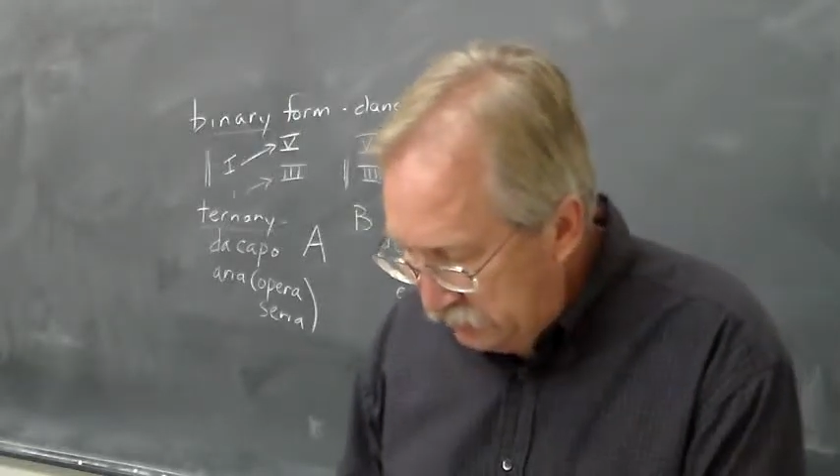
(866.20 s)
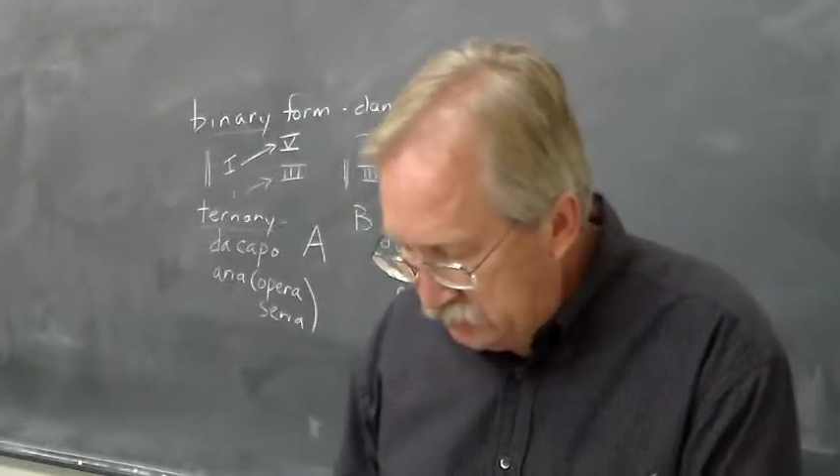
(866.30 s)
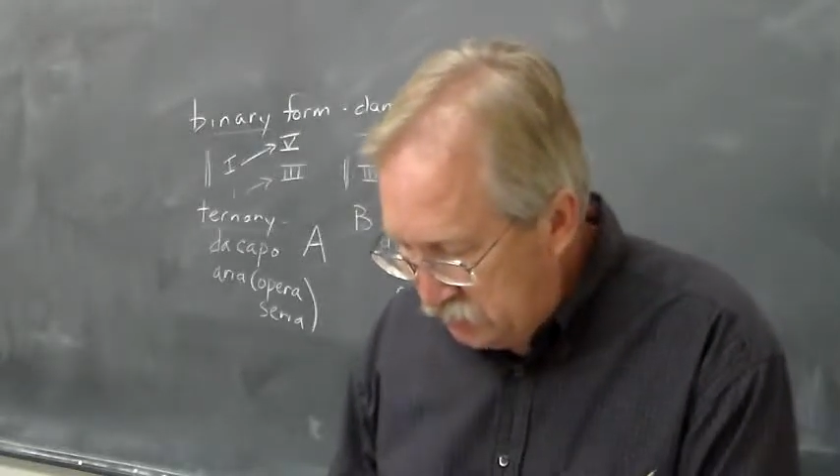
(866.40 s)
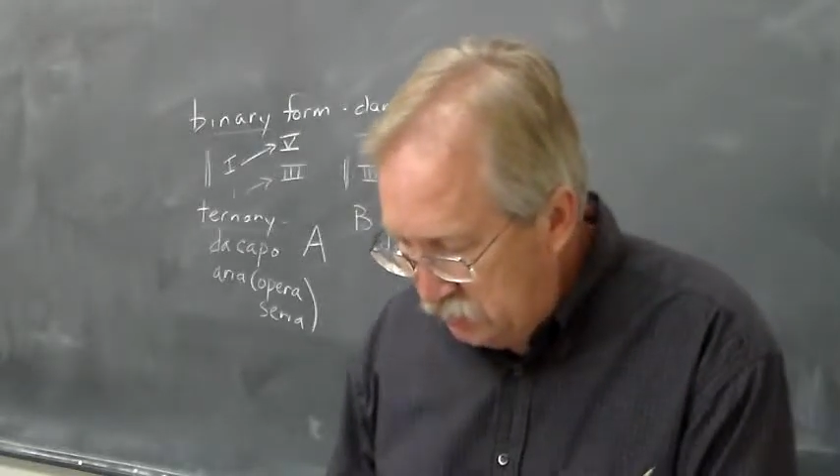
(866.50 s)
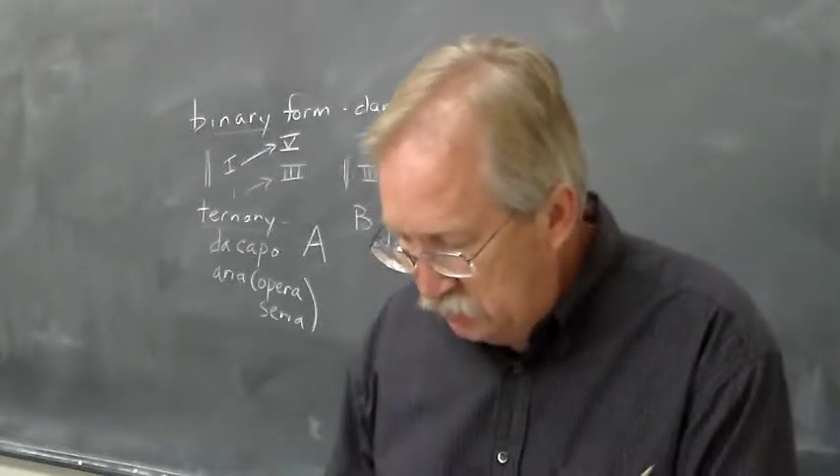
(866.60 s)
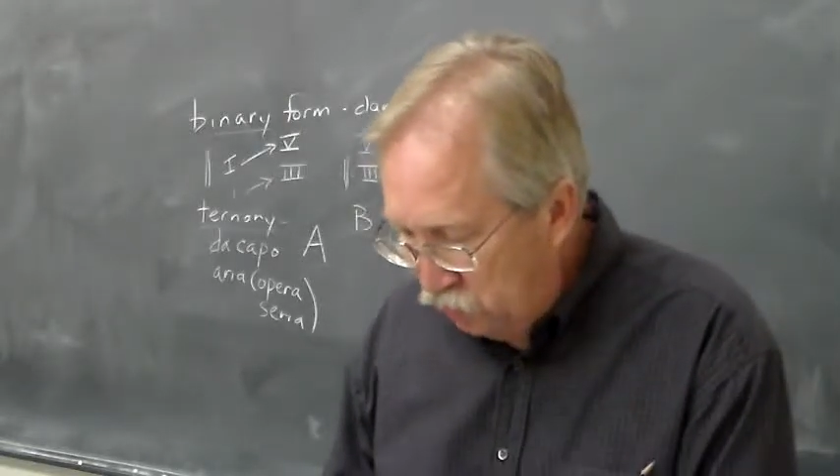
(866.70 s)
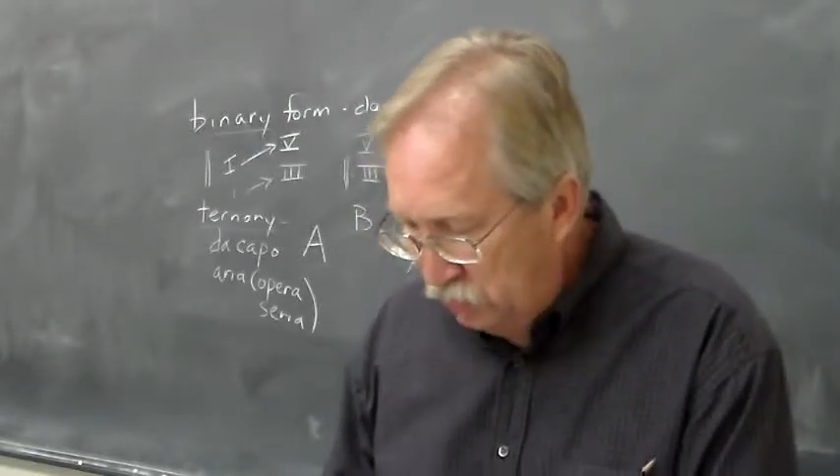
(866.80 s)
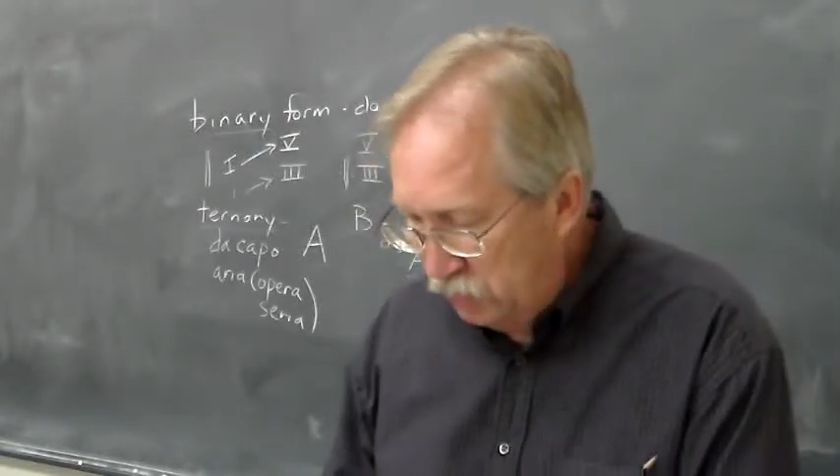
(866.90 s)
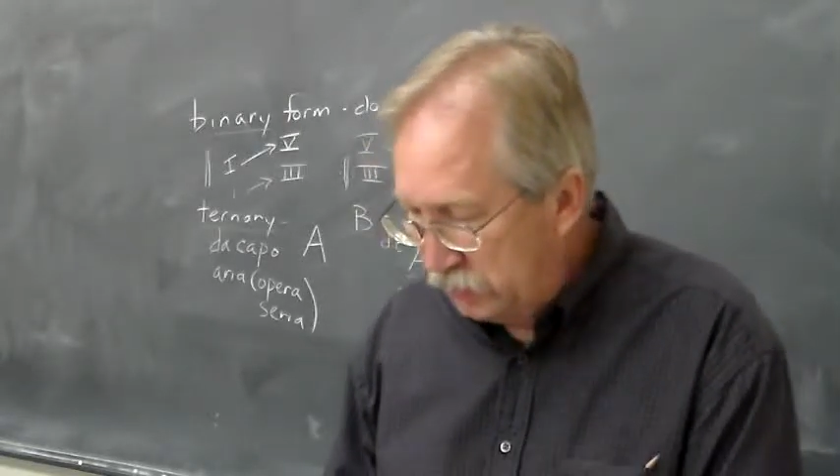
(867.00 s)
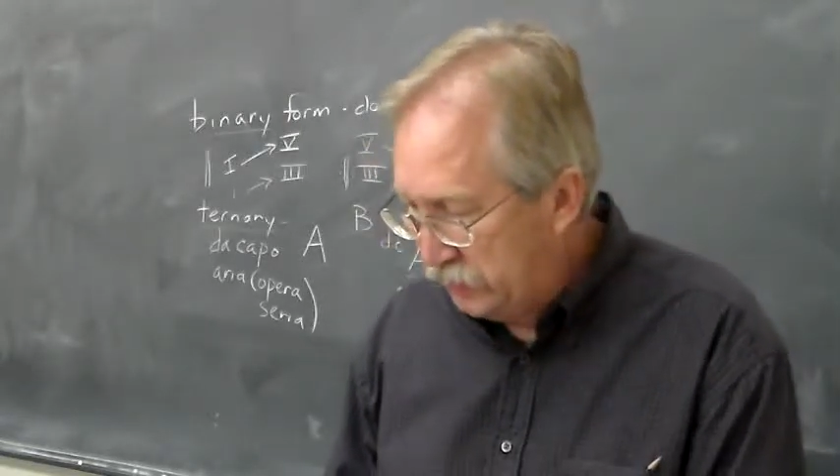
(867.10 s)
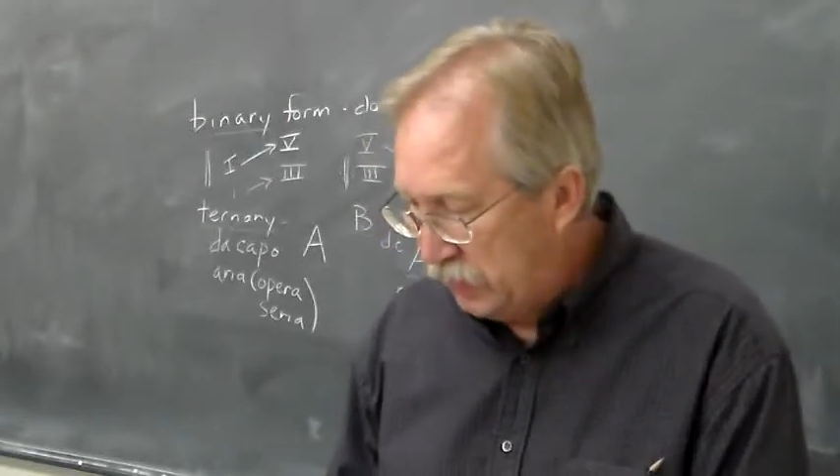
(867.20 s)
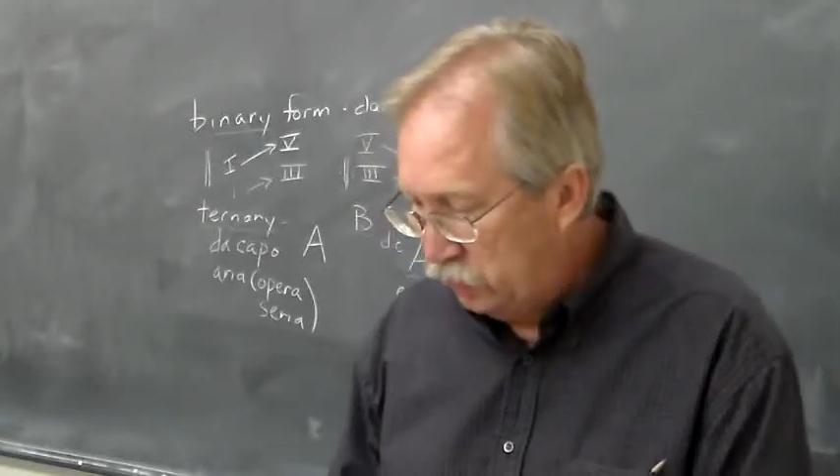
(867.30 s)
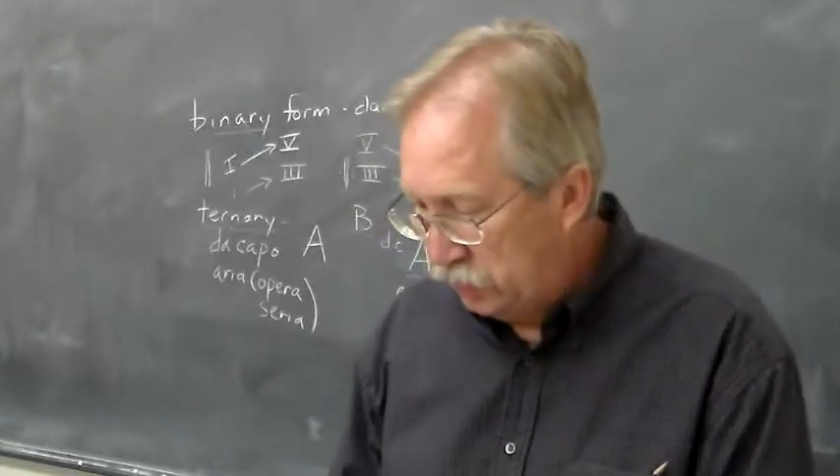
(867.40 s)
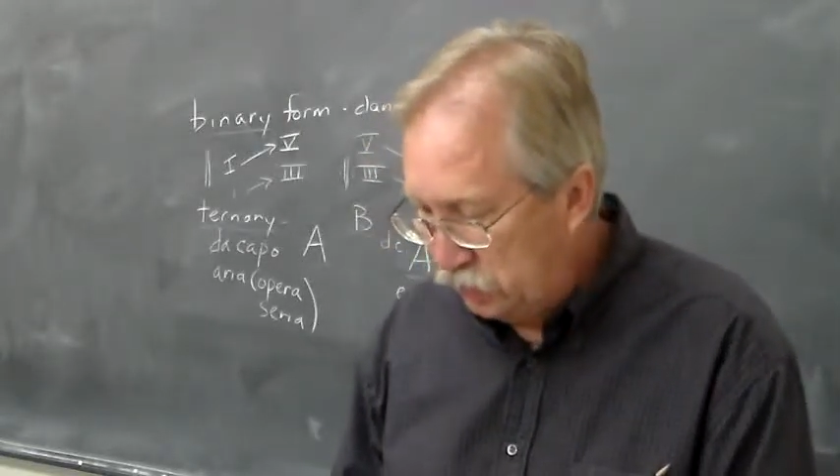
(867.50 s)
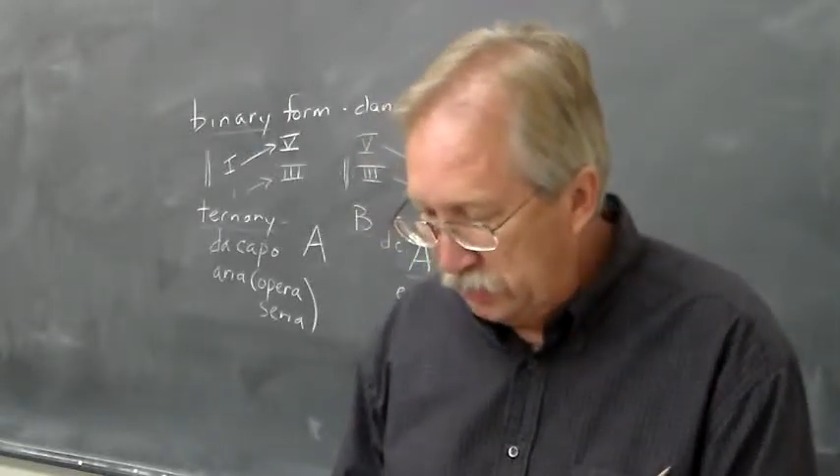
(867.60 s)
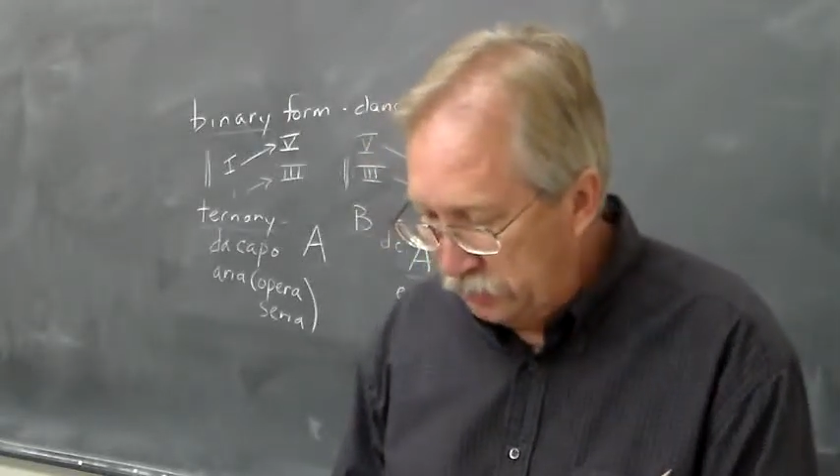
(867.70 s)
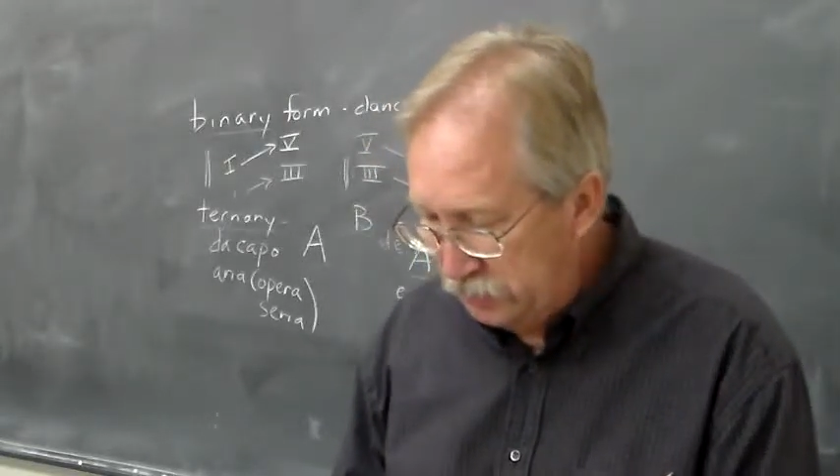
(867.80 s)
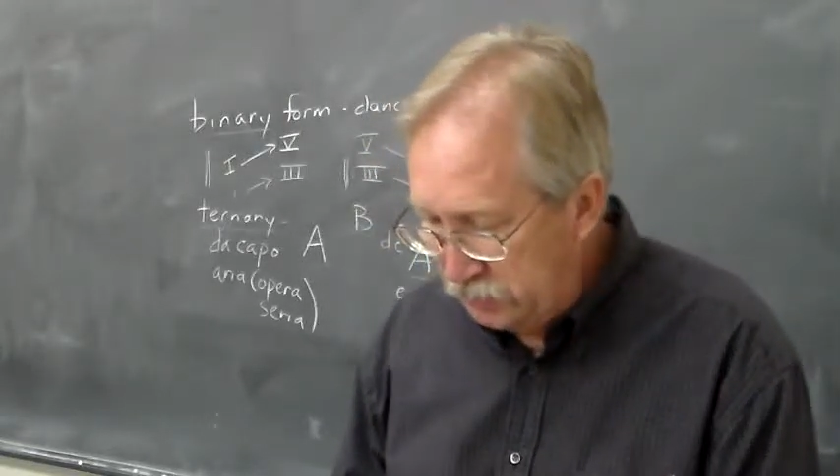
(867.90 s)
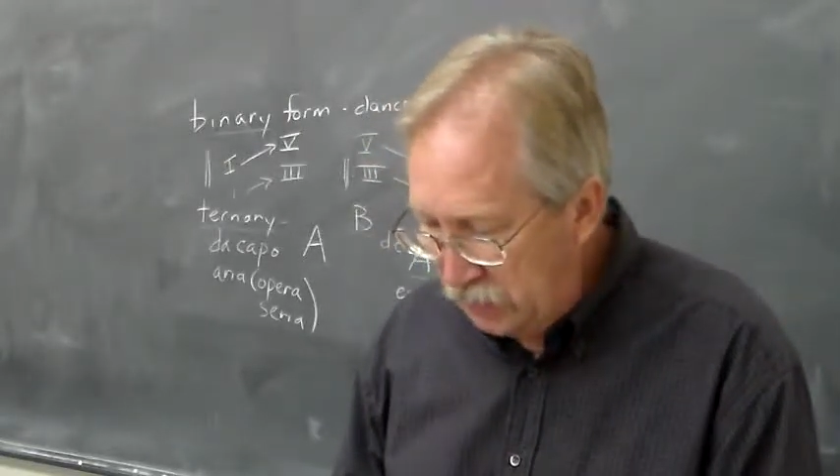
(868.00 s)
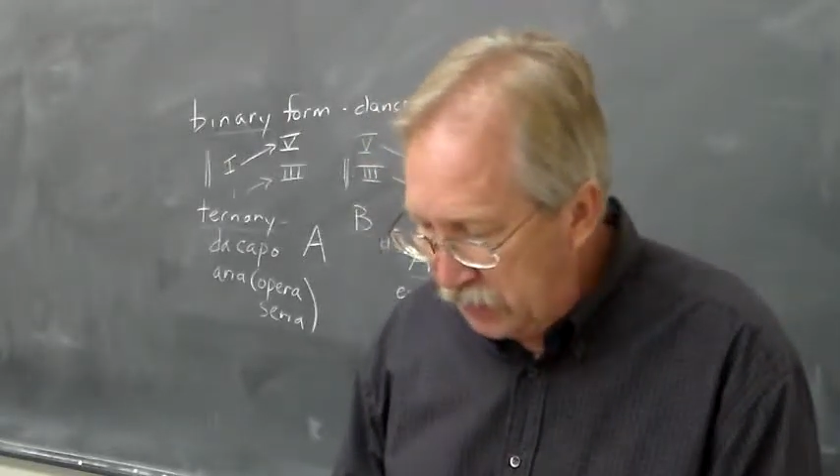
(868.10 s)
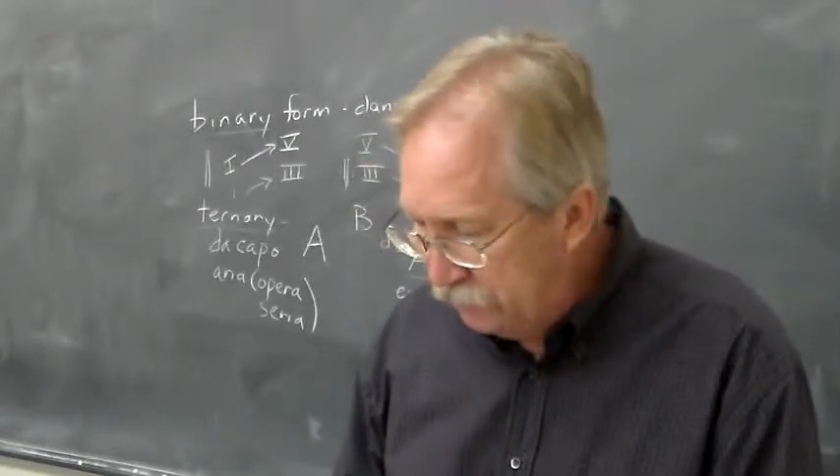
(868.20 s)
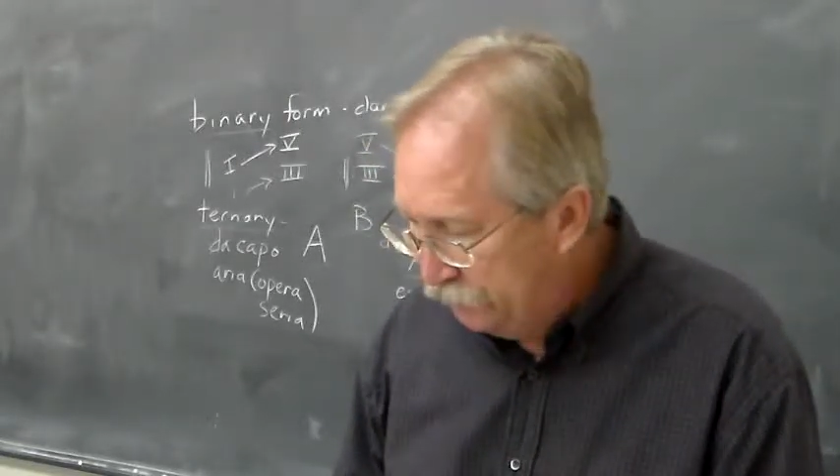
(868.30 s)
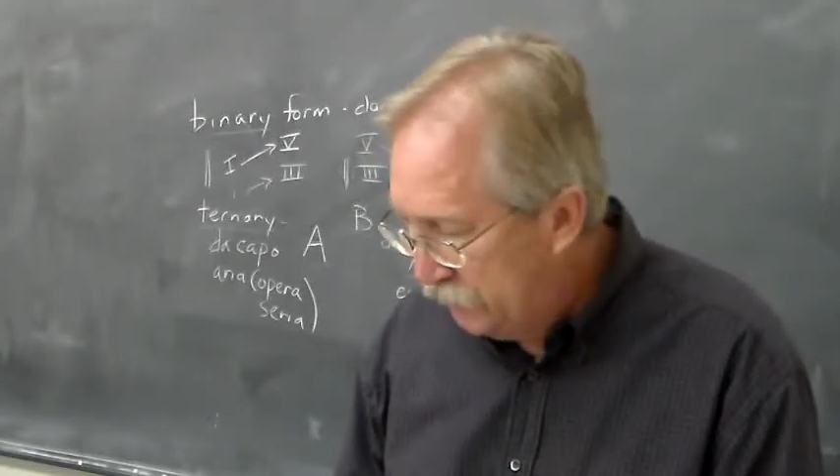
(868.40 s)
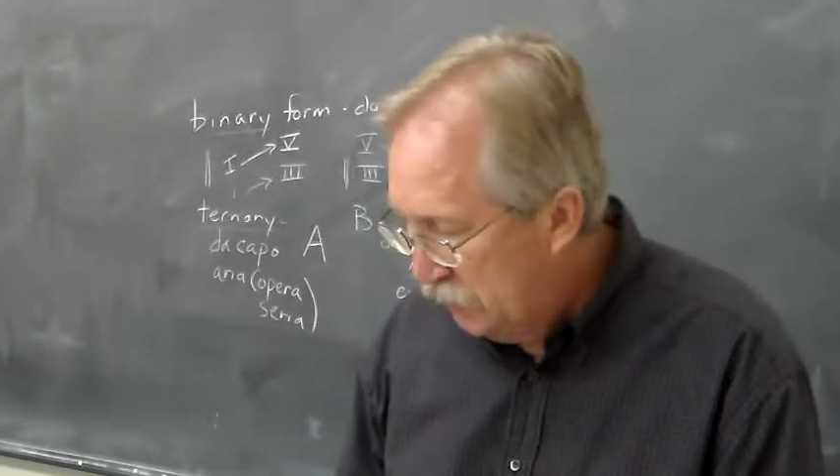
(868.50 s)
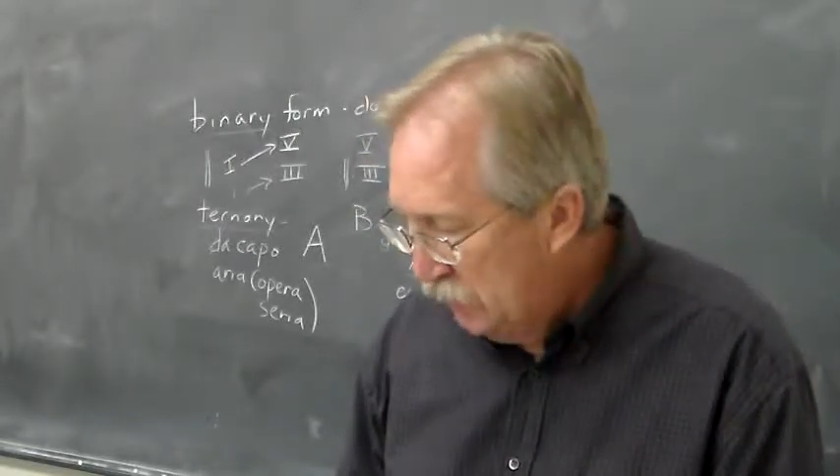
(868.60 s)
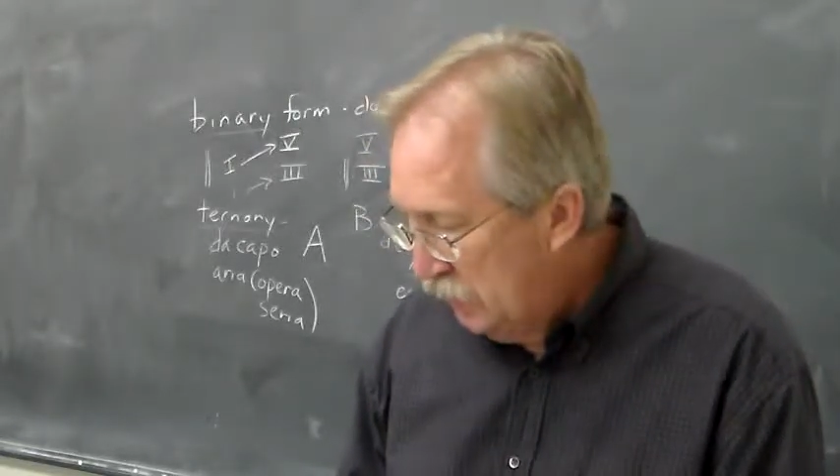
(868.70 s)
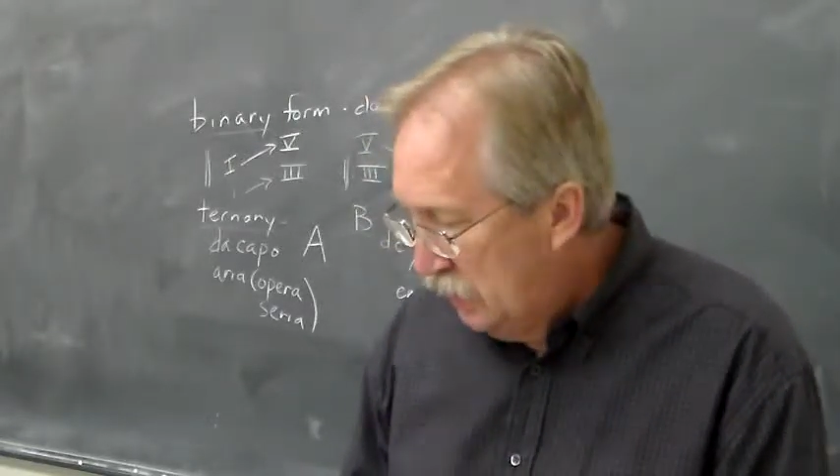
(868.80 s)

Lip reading: next work that we're going to look at